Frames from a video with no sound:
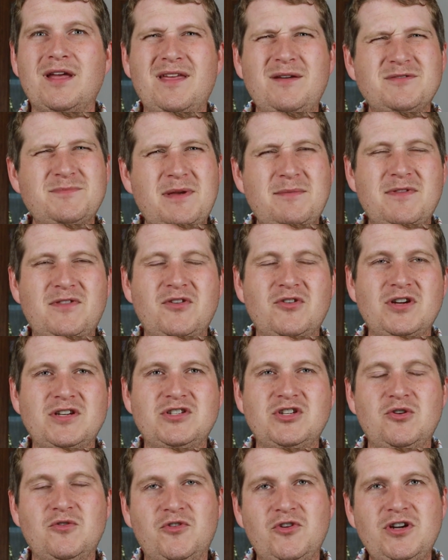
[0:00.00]
I think it was maybe
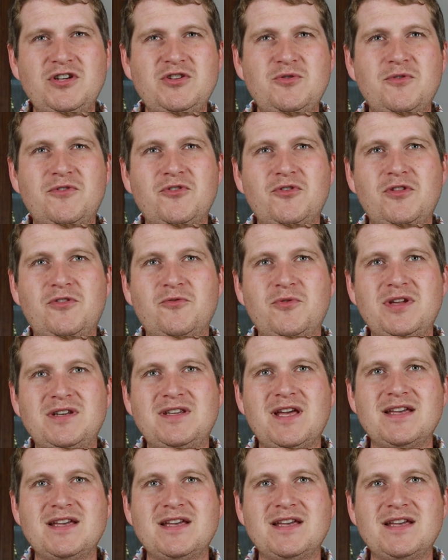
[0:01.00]
$32 or $33 a